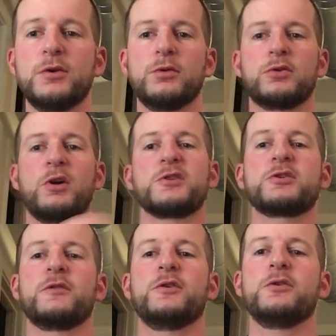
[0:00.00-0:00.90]

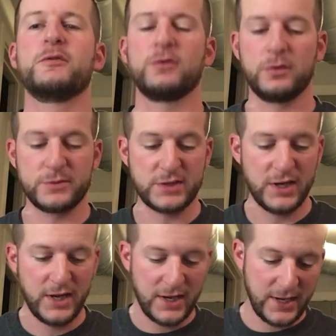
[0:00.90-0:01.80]
crossover uniforms,
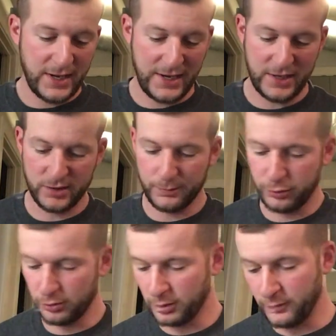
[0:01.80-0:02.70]
and the
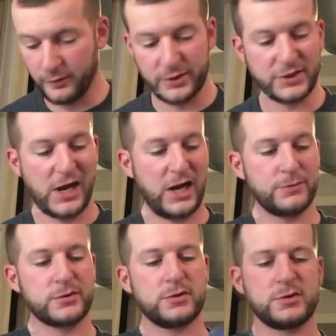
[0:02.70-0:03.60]
pullover
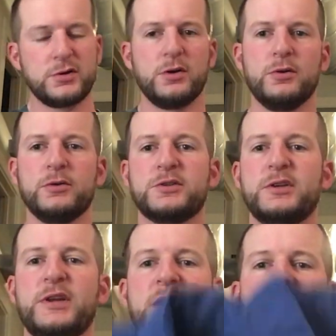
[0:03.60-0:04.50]
tops. So
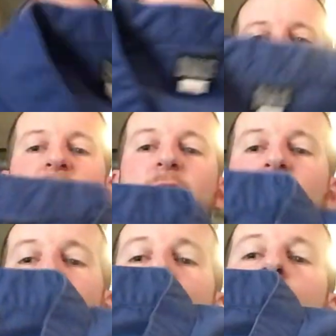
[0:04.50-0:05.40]
today I have
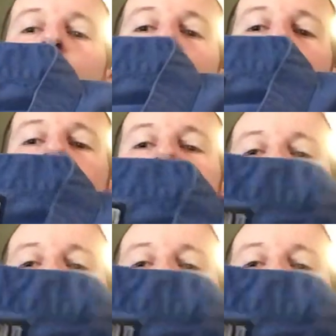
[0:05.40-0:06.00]
pullover